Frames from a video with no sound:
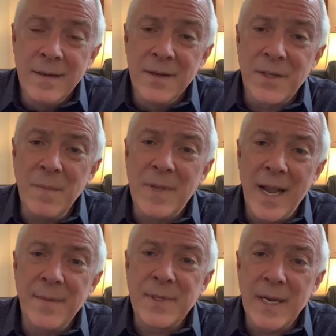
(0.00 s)

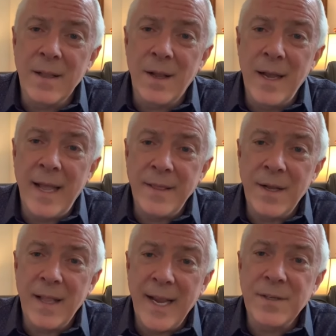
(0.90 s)
Sometimes they'll uh,
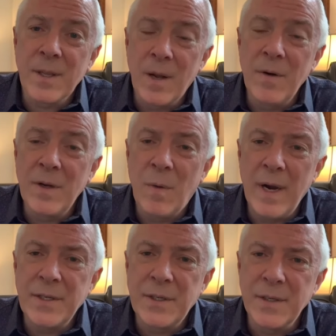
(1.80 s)
they'll ask loaded
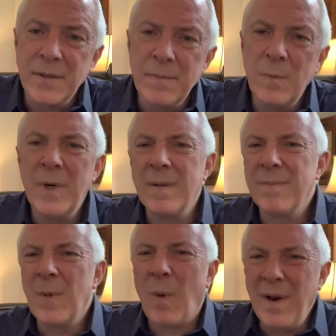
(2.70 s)
questions. Well,
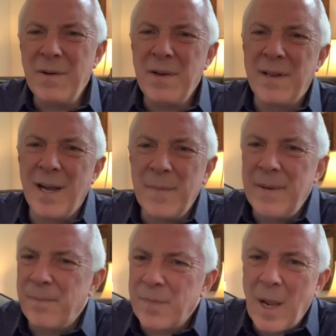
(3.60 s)
why don't you tell me
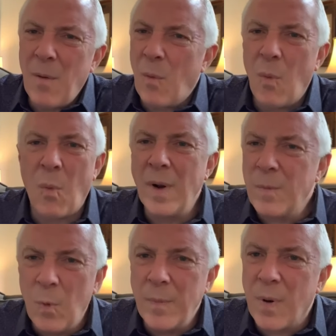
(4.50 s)
what
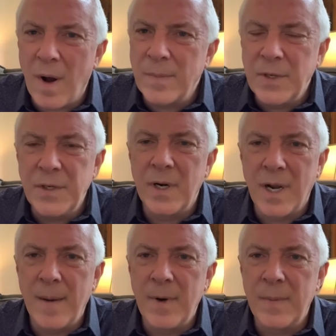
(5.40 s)
what prompted you to
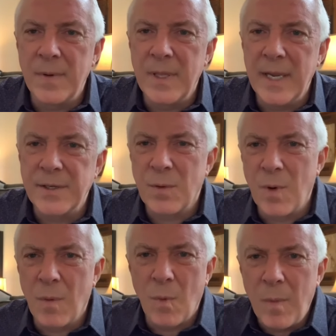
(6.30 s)
come up with this
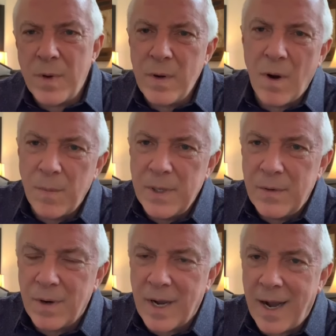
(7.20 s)
or what were you hoping
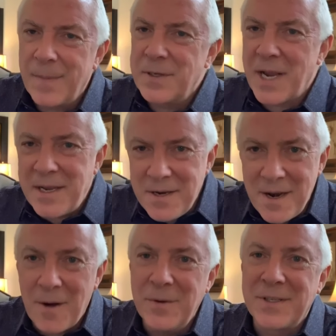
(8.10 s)
to accomplish and you
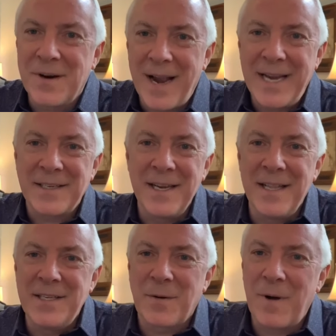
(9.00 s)
know as they're asking
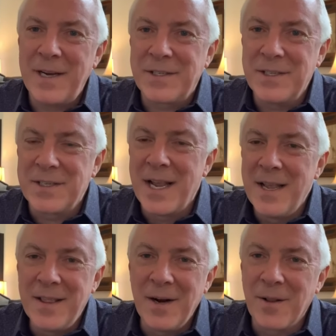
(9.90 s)
these questions
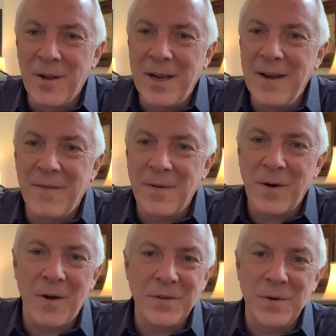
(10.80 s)
they're looking
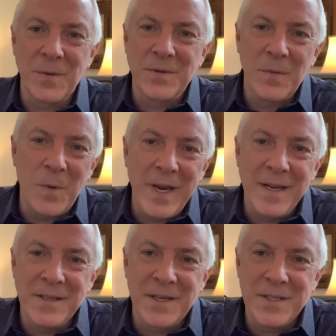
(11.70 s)
for all sorts of
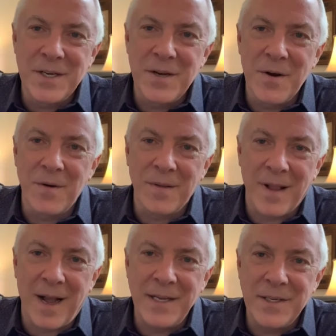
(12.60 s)
weaknesses in your
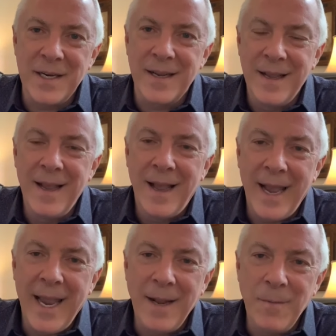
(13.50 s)
logic
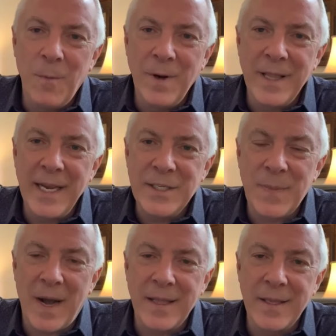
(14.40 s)
and when they
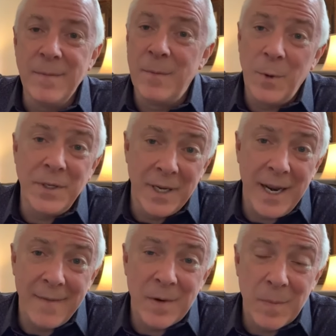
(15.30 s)
spot them, which
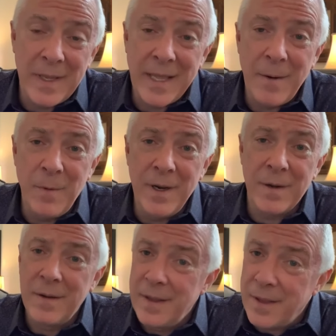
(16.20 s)
inevitably they
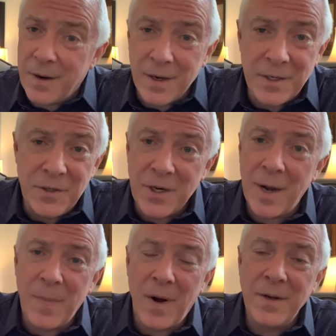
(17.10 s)
will, they're going to
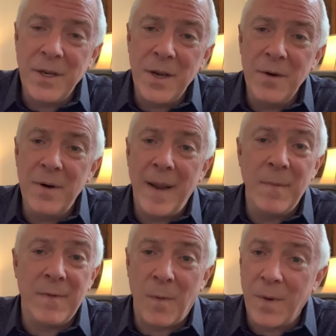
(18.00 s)
jump on you. And
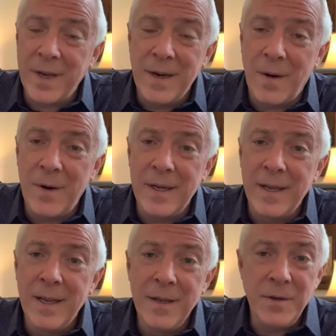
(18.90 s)
before you know it,
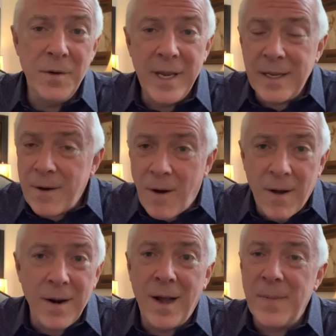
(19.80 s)
it, you uh, get
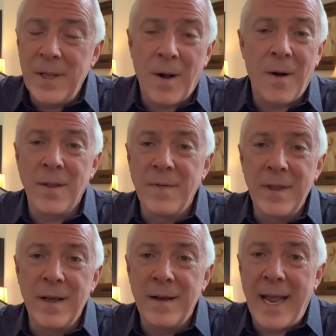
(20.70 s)
caught up in all of
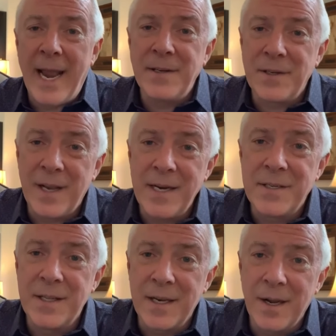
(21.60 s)
the
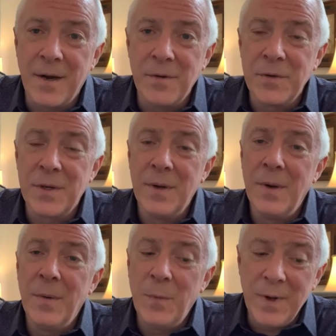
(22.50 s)
agitation that goes
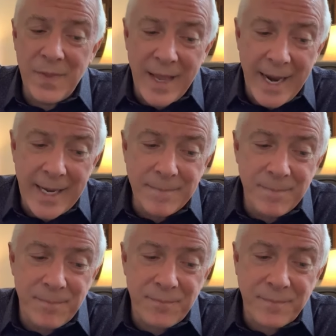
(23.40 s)
with that.
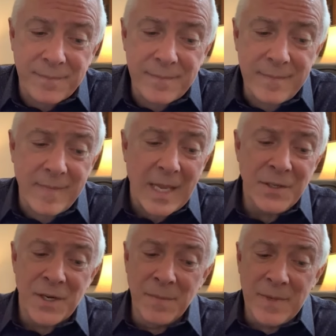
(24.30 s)
Their shit logic is
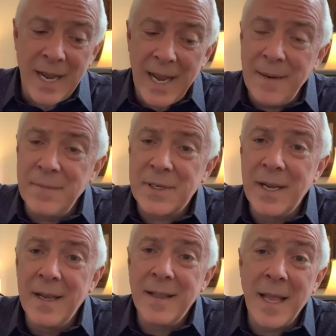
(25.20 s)
what Sometimes saying,
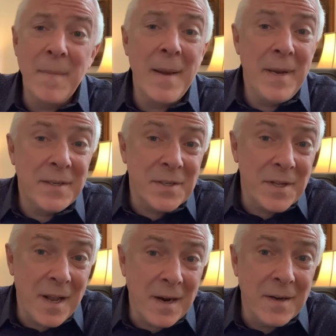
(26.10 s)
they may be
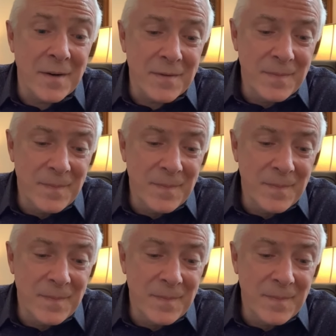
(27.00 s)
seductive.